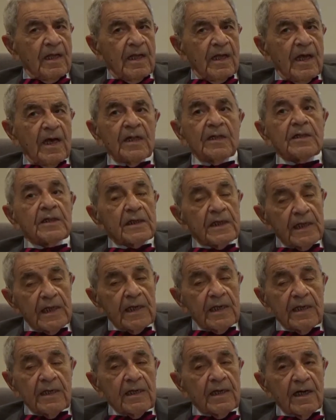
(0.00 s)
And
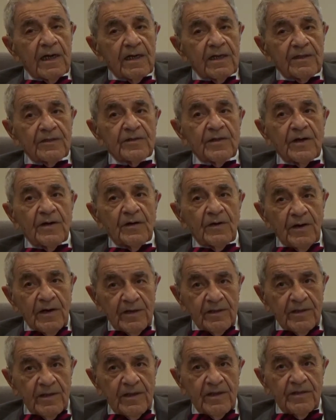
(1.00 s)
really,
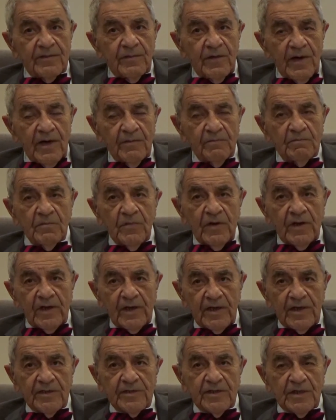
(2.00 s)
I had
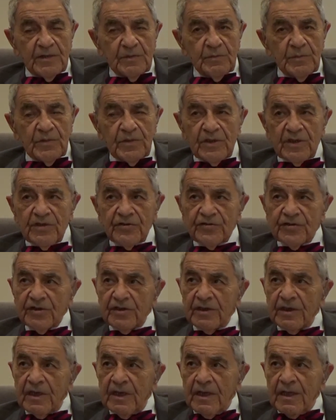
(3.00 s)
great admiration.